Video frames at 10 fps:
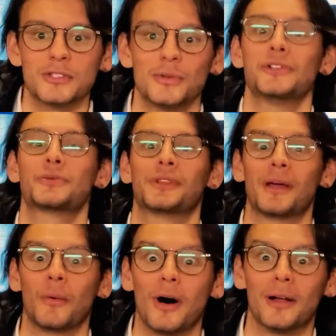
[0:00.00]
students what
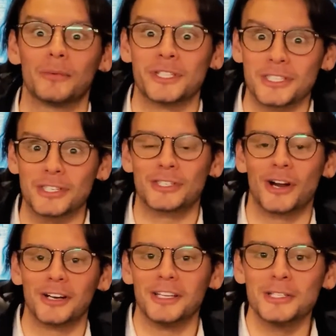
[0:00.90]
they want, which is to
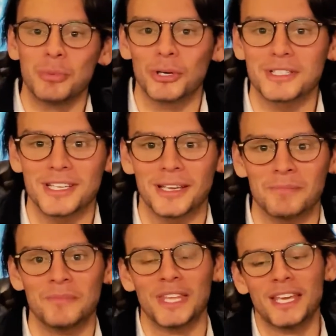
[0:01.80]
start an esports
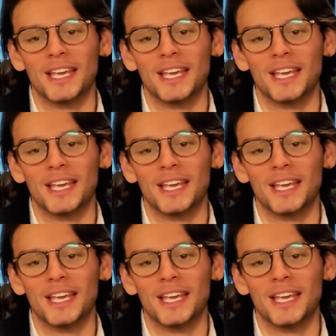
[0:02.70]
team.